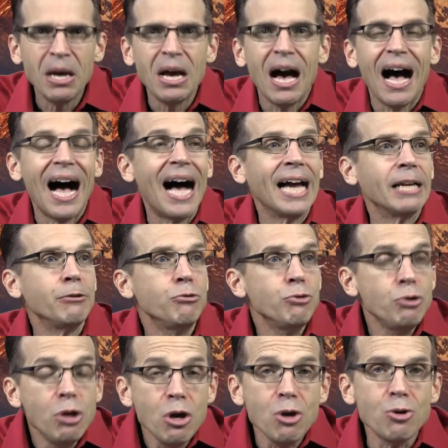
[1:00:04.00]
I
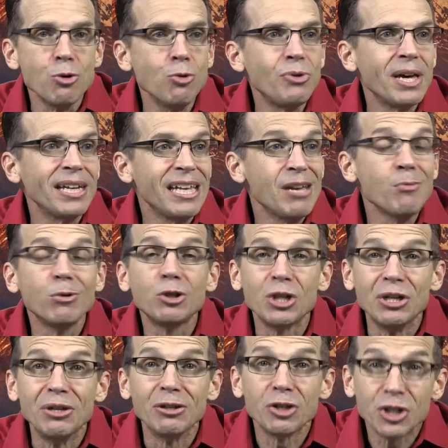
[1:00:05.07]
knew that he was
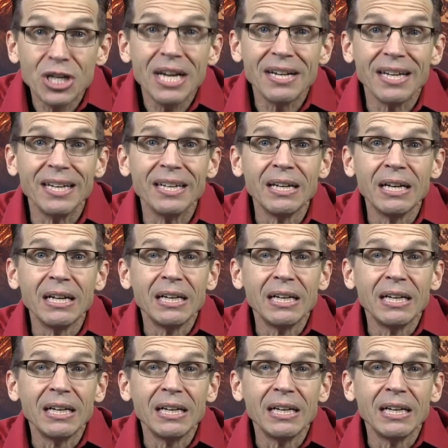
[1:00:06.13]
in the city,